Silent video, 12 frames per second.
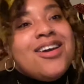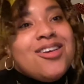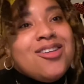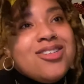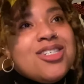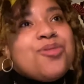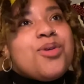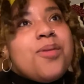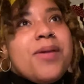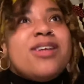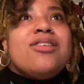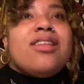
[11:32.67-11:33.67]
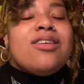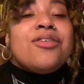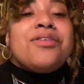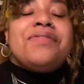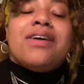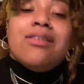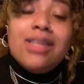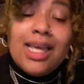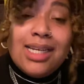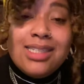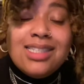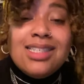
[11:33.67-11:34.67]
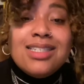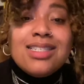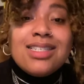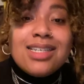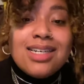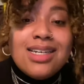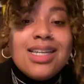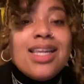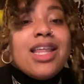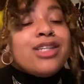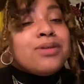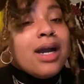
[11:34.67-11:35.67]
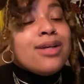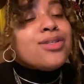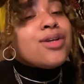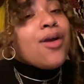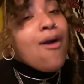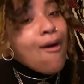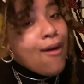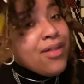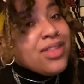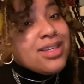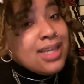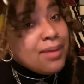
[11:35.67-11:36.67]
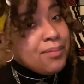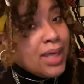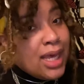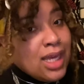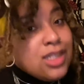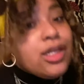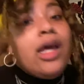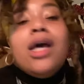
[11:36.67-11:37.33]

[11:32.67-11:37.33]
You just want to make sure that your foundation is good and that you guys are on the same page.